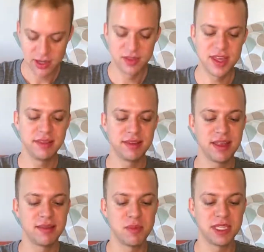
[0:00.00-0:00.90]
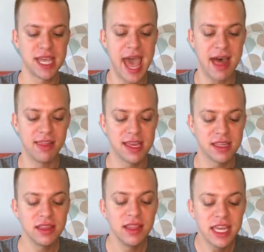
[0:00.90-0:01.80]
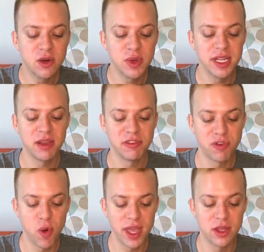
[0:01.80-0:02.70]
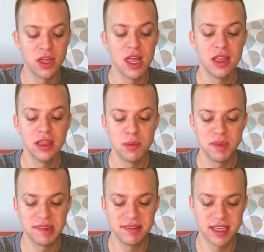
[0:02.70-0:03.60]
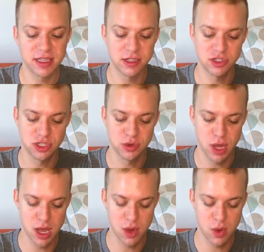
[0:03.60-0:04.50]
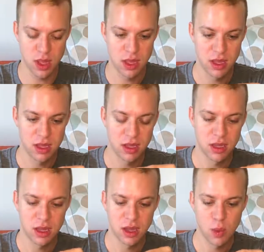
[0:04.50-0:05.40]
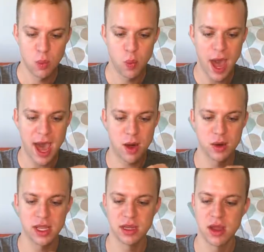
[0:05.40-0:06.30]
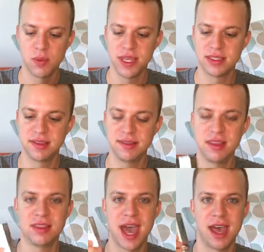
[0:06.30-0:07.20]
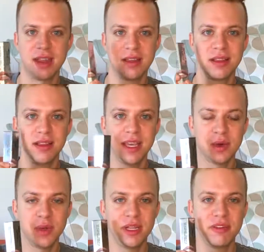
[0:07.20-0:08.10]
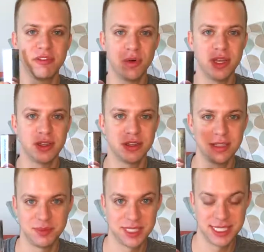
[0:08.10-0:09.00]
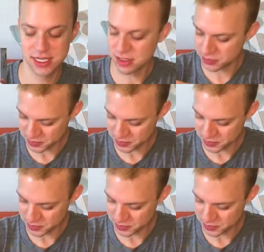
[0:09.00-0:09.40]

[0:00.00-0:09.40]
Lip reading: This is a metallic liquid foil lipstick duo. Wow, cannot wait to see that. Liquid foil lipstick.